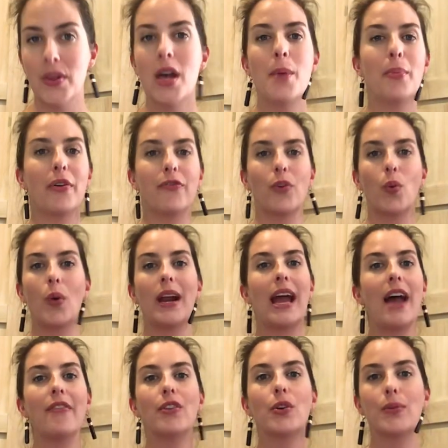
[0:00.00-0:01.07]
but for
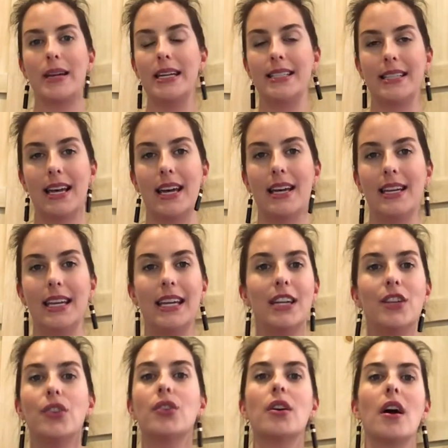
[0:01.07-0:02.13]
whatever reason in
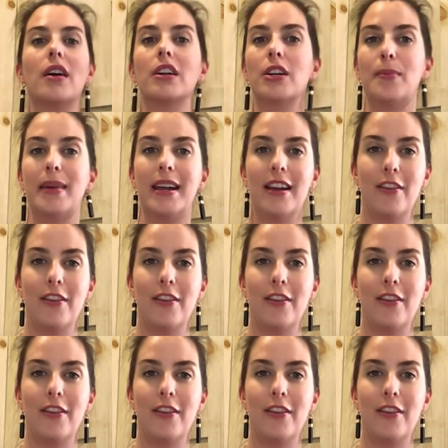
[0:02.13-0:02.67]
your argument